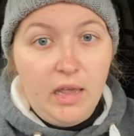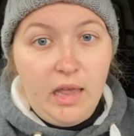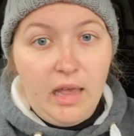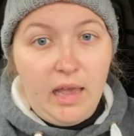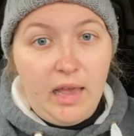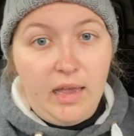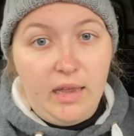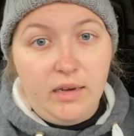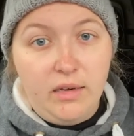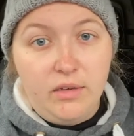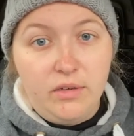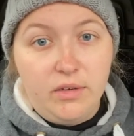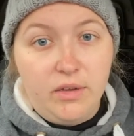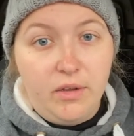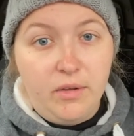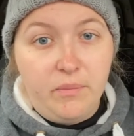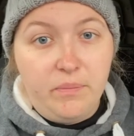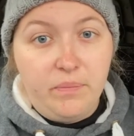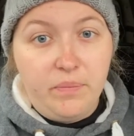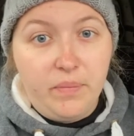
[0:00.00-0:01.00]

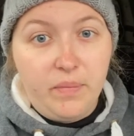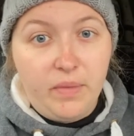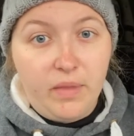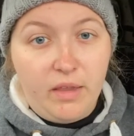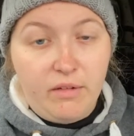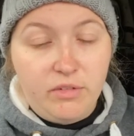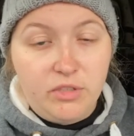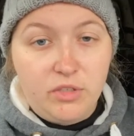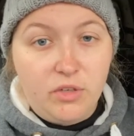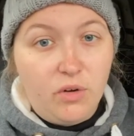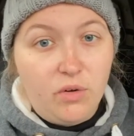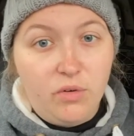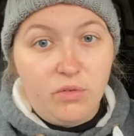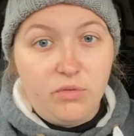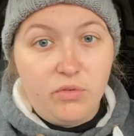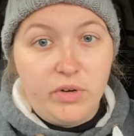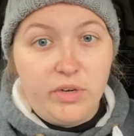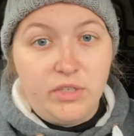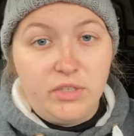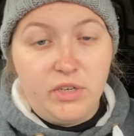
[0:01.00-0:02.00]
And there is a lot of
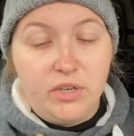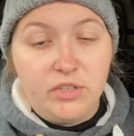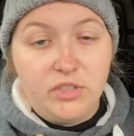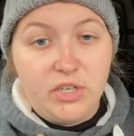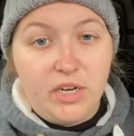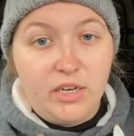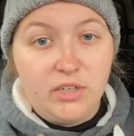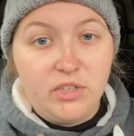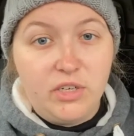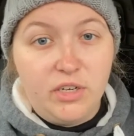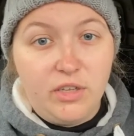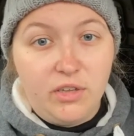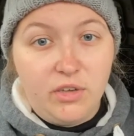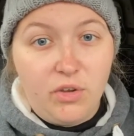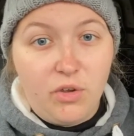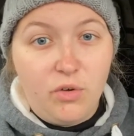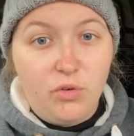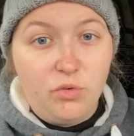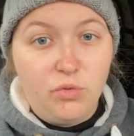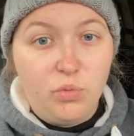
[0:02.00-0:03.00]
research actually that
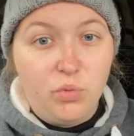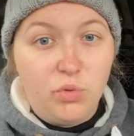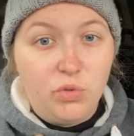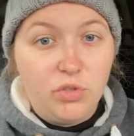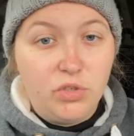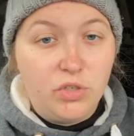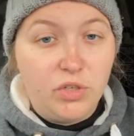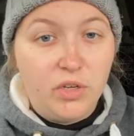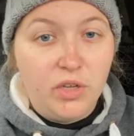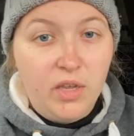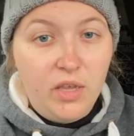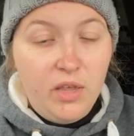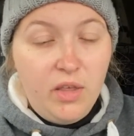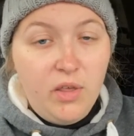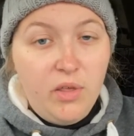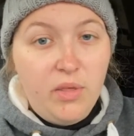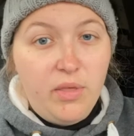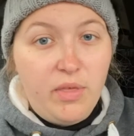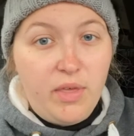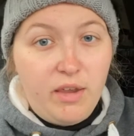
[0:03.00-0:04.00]
cold water
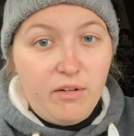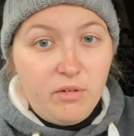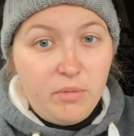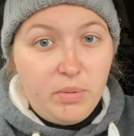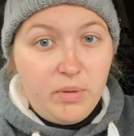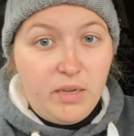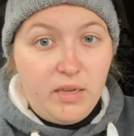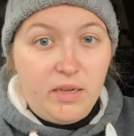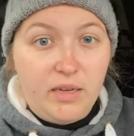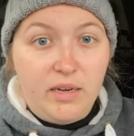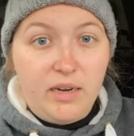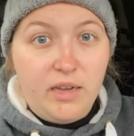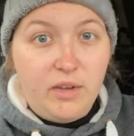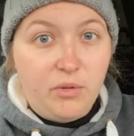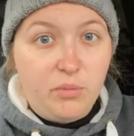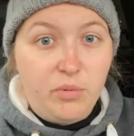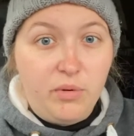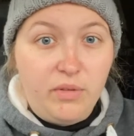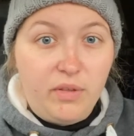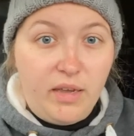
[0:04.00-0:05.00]
therapy can
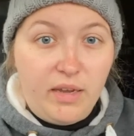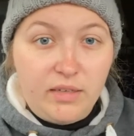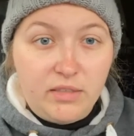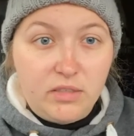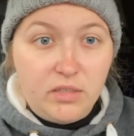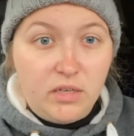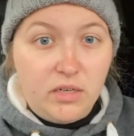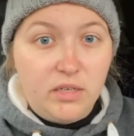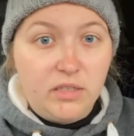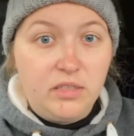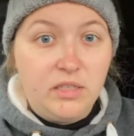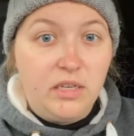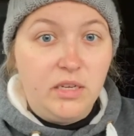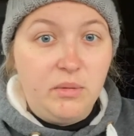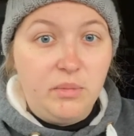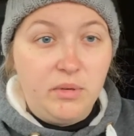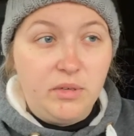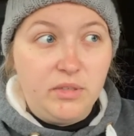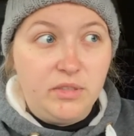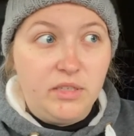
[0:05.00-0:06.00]
help with anxiety,
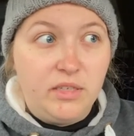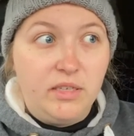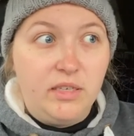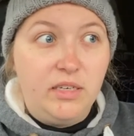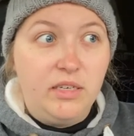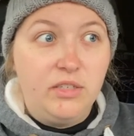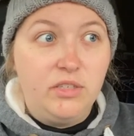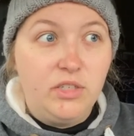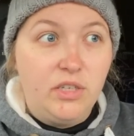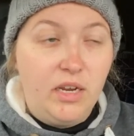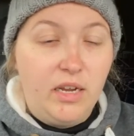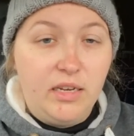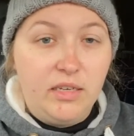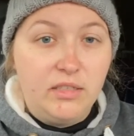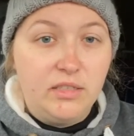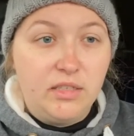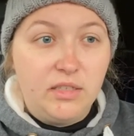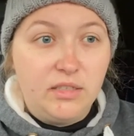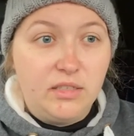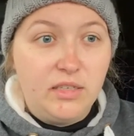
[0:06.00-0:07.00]
because it
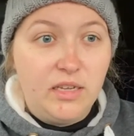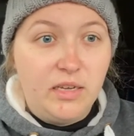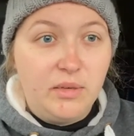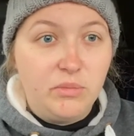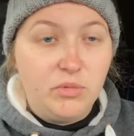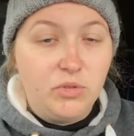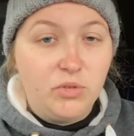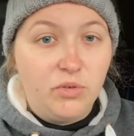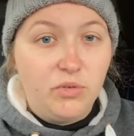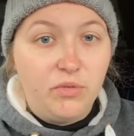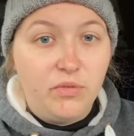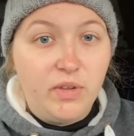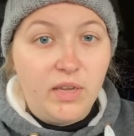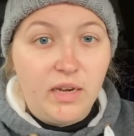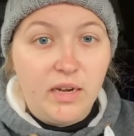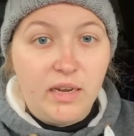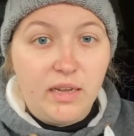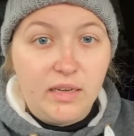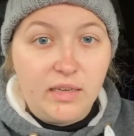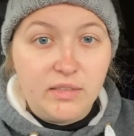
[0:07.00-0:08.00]
initiates the same sort of
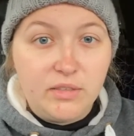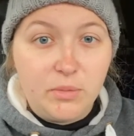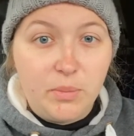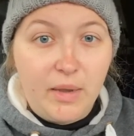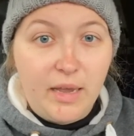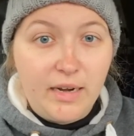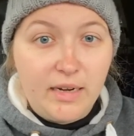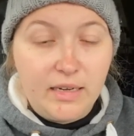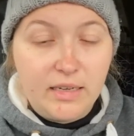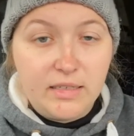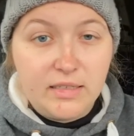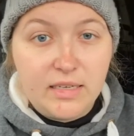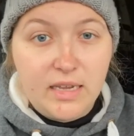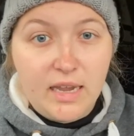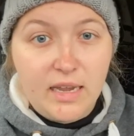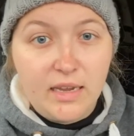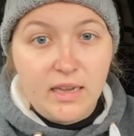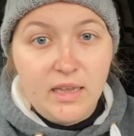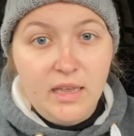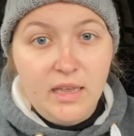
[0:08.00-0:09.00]
feeling as a panic
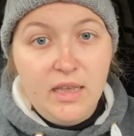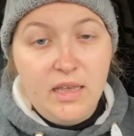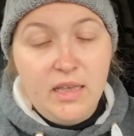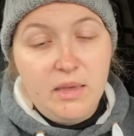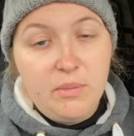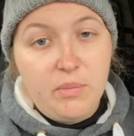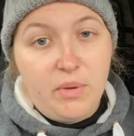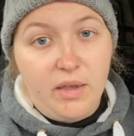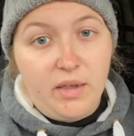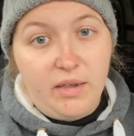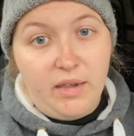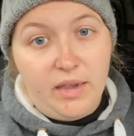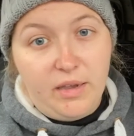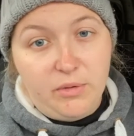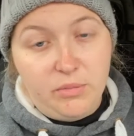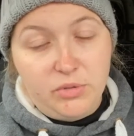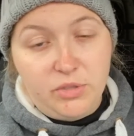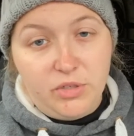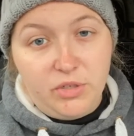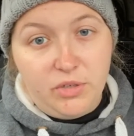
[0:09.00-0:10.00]
attack, but it
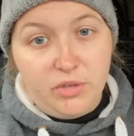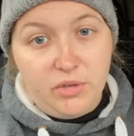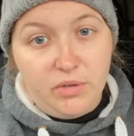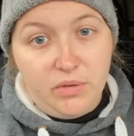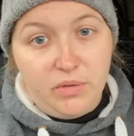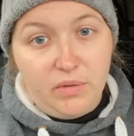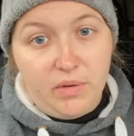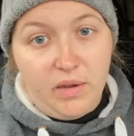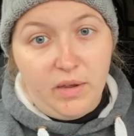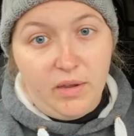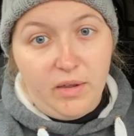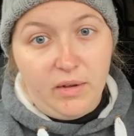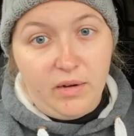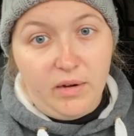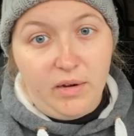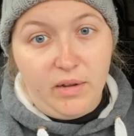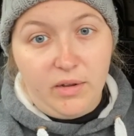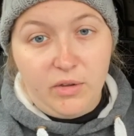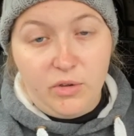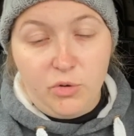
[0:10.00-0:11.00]
helps you
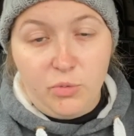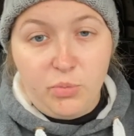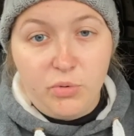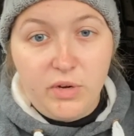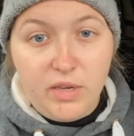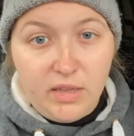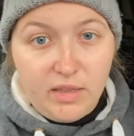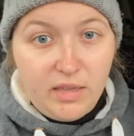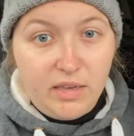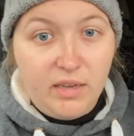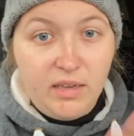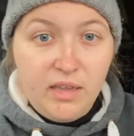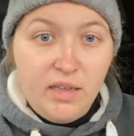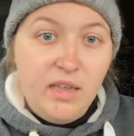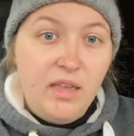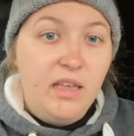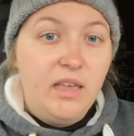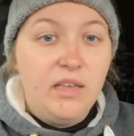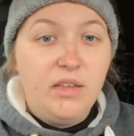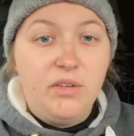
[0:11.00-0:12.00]
like your breathing.
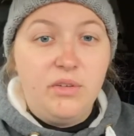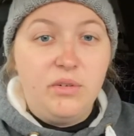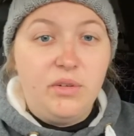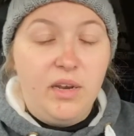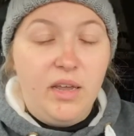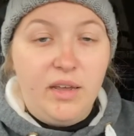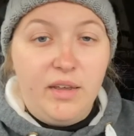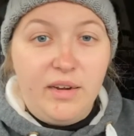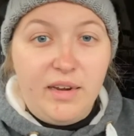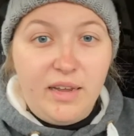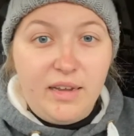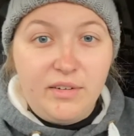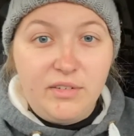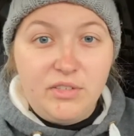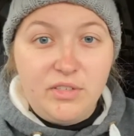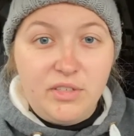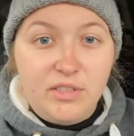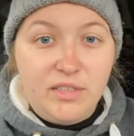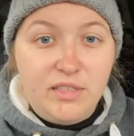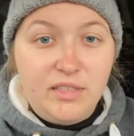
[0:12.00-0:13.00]
You'll learn how
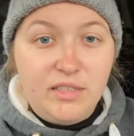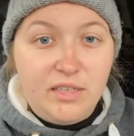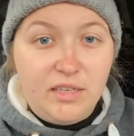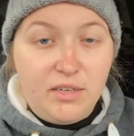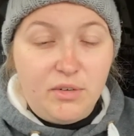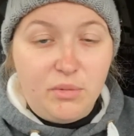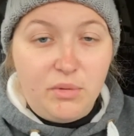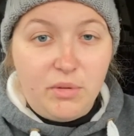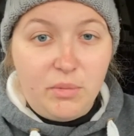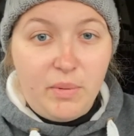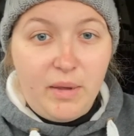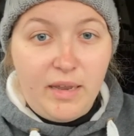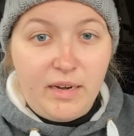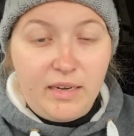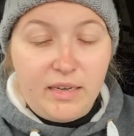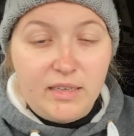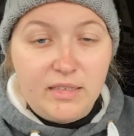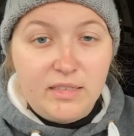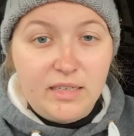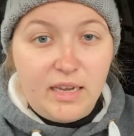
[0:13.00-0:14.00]
to deal with a
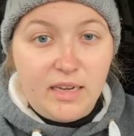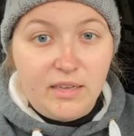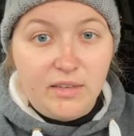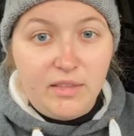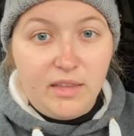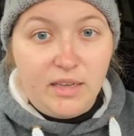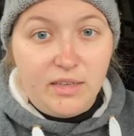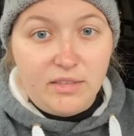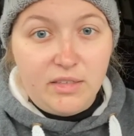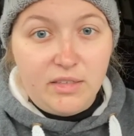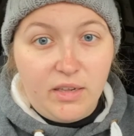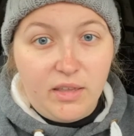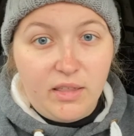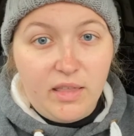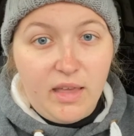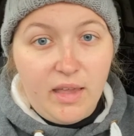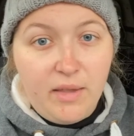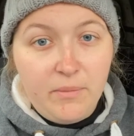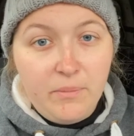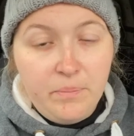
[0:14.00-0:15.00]
panic attack and things
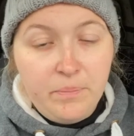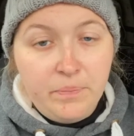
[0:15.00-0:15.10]
that.